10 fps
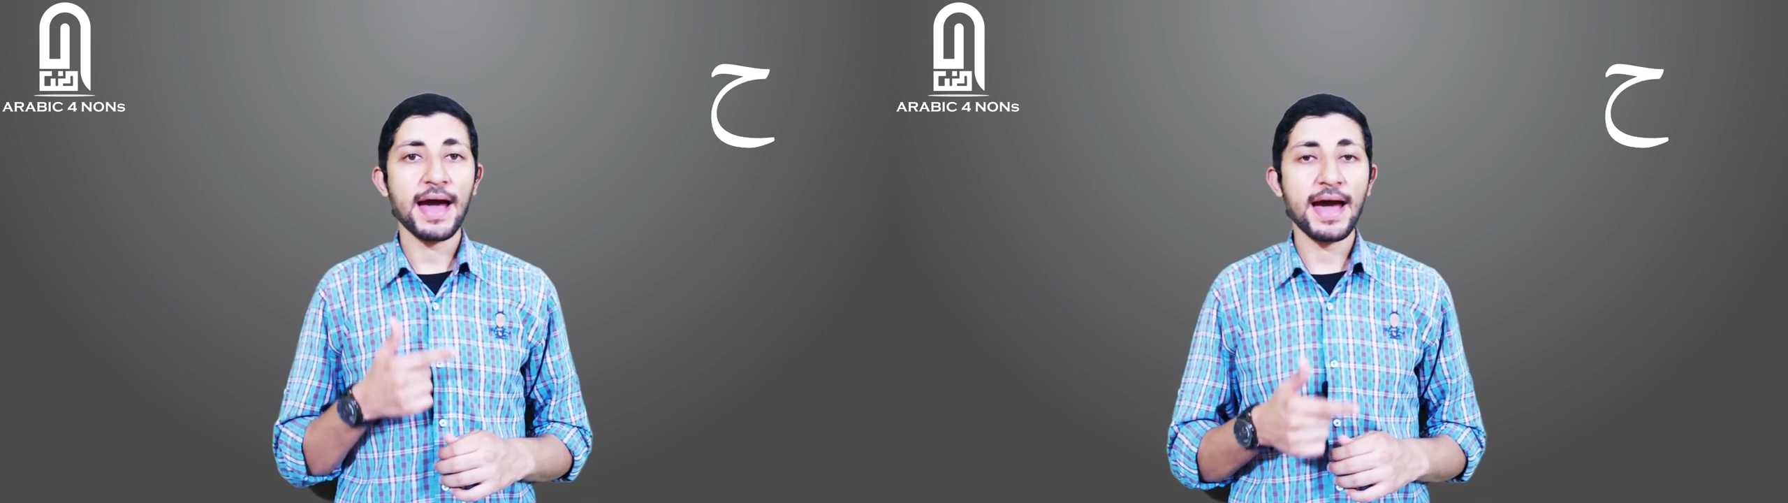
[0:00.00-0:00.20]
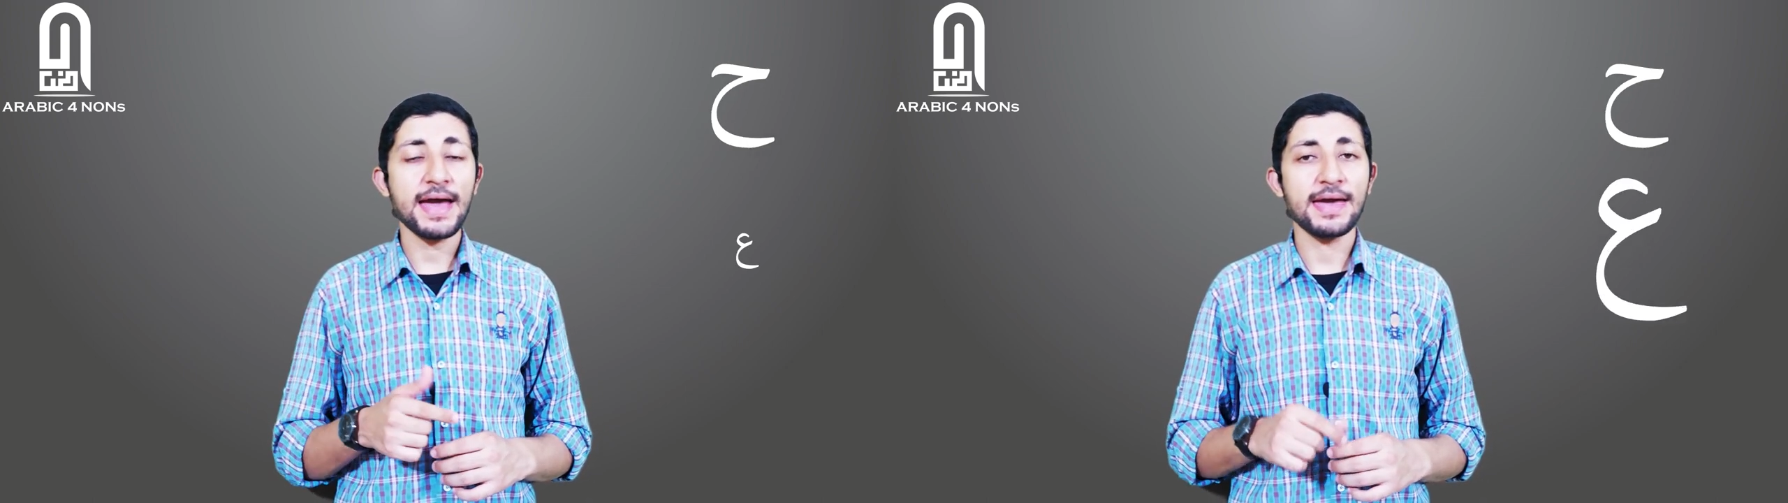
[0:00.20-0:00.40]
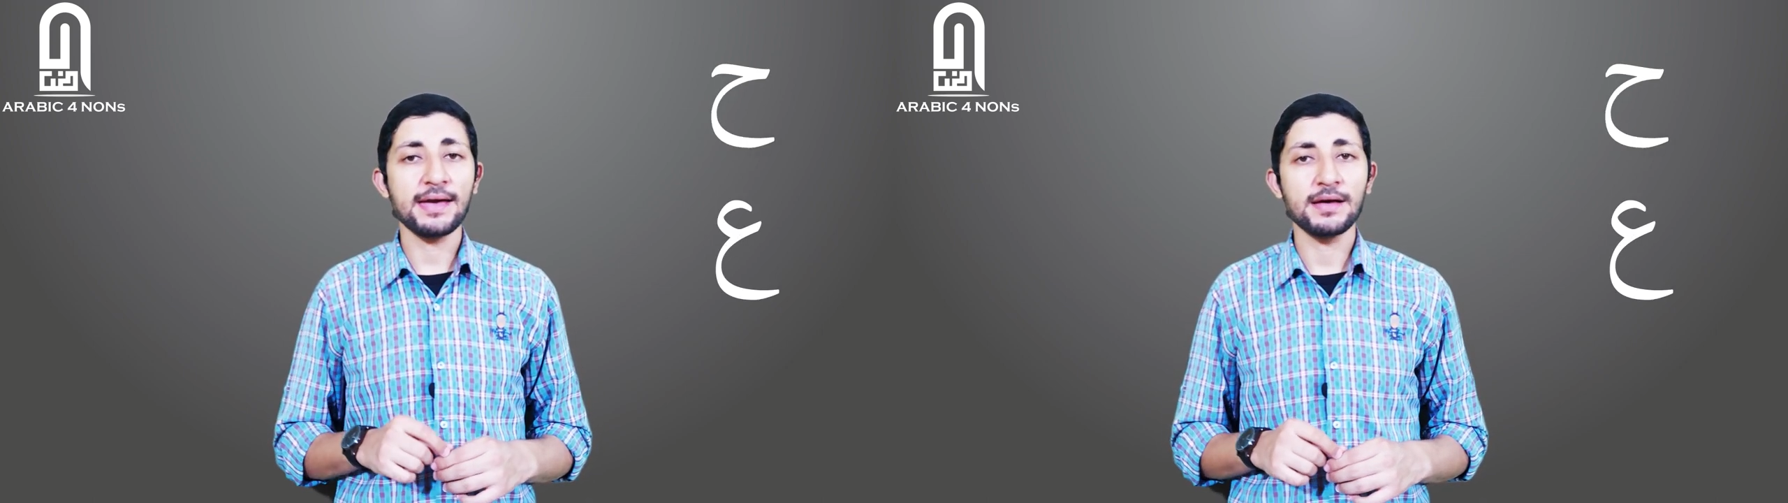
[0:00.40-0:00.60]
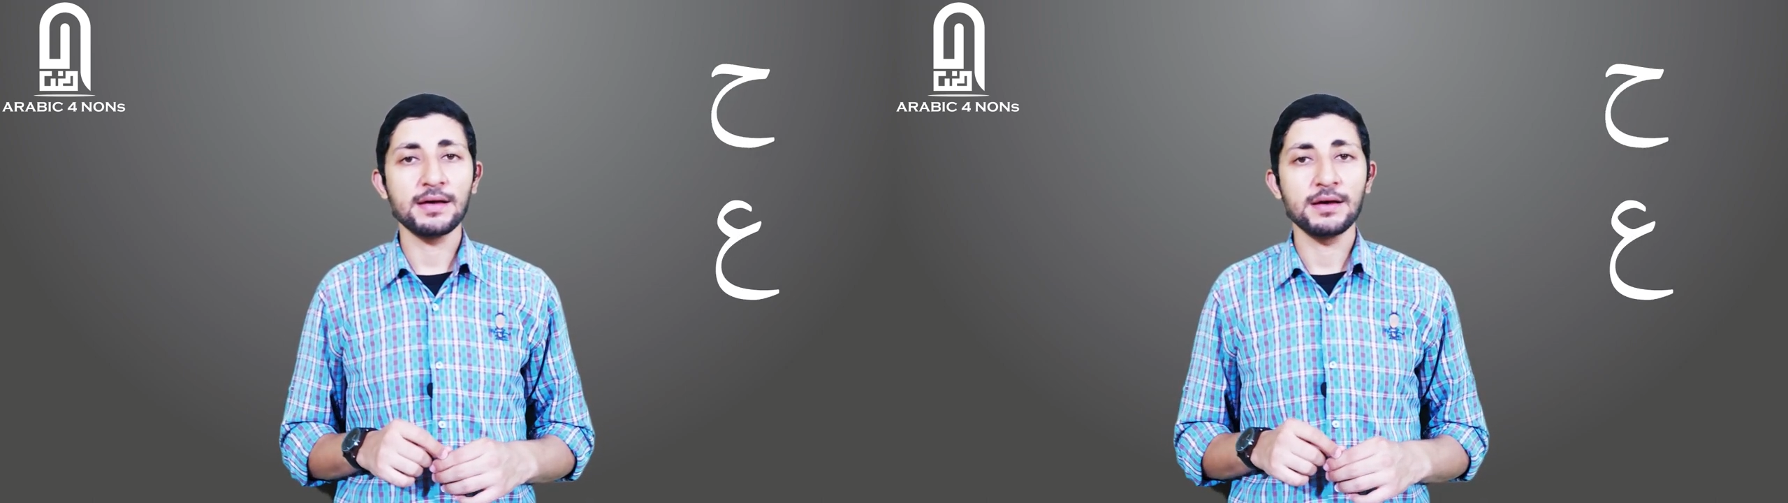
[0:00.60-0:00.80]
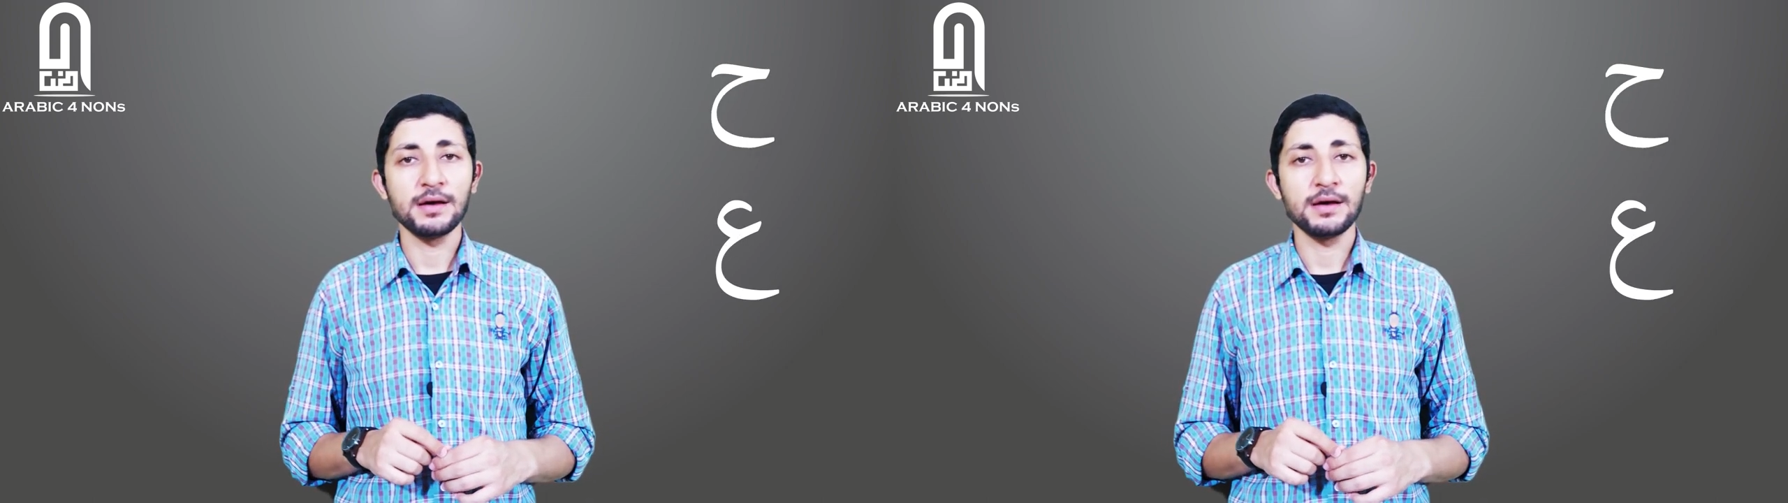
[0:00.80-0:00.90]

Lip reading: I.